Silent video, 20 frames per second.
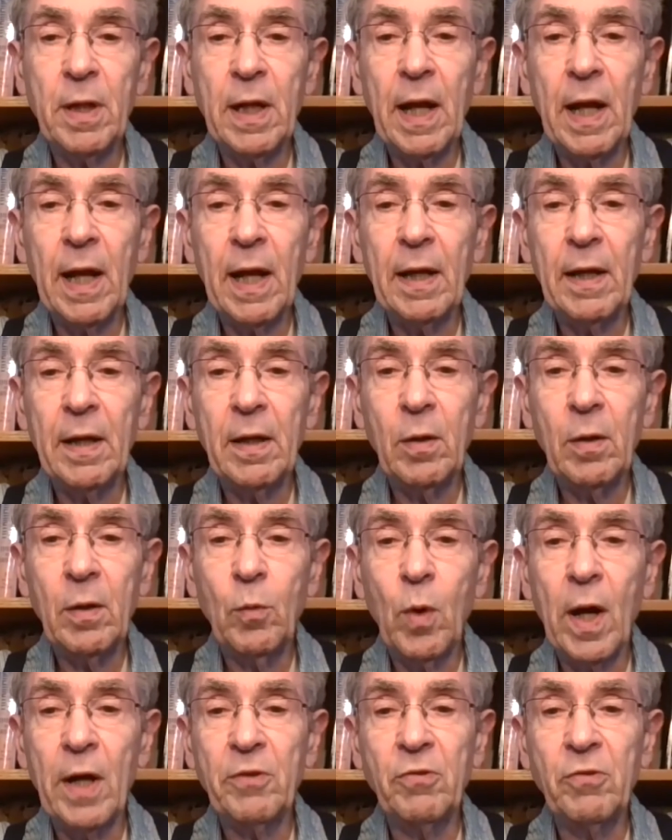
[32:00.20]
like
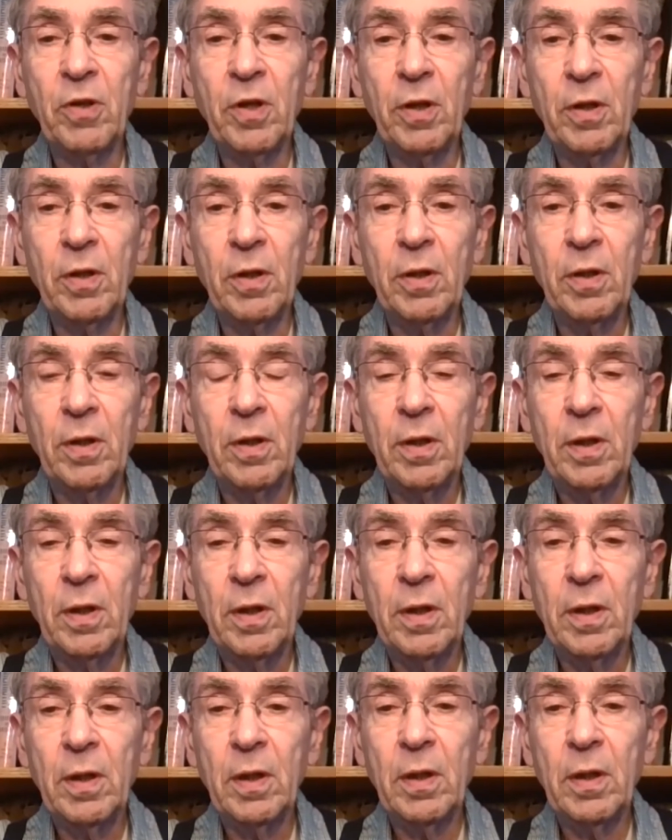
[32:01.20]
Watson
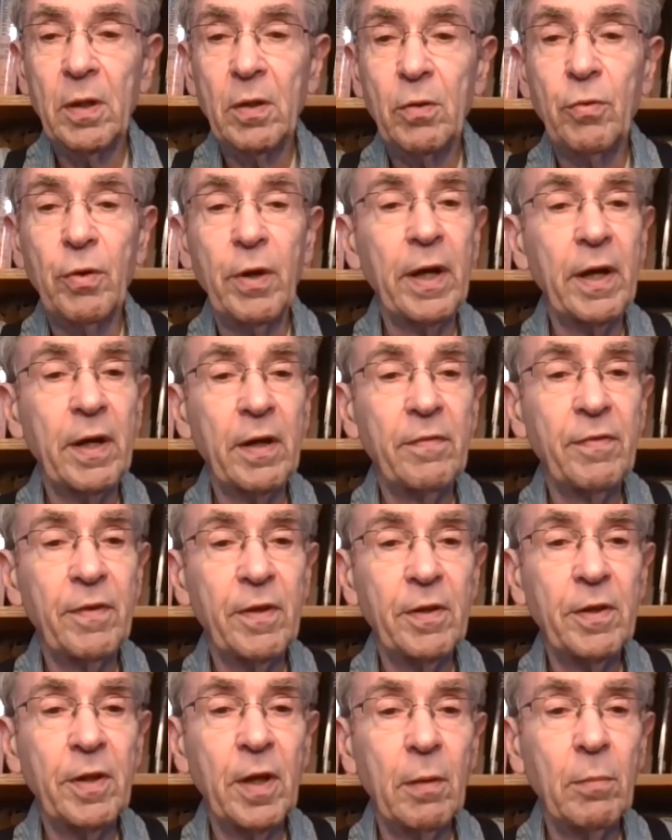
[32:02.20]
and Crick for
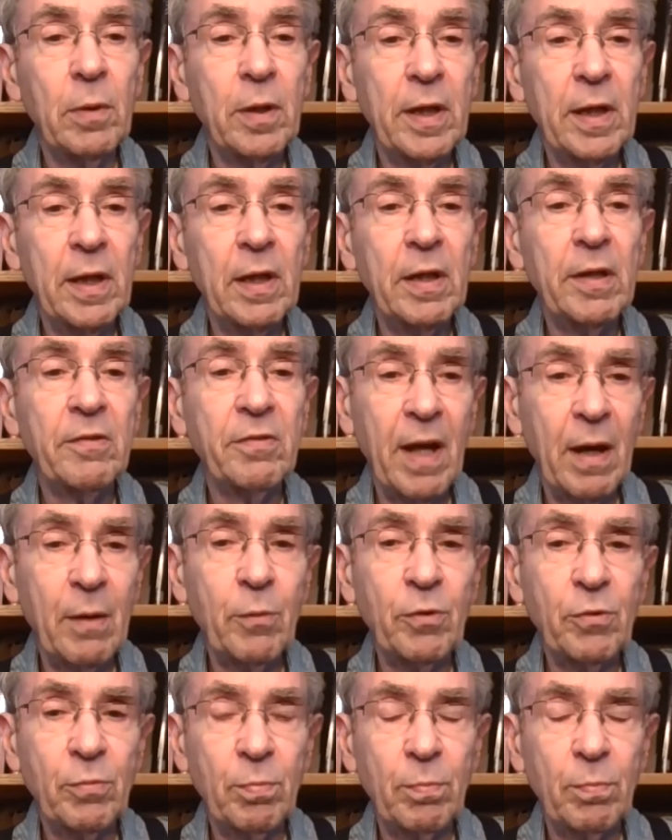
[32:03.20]
the double helix, that was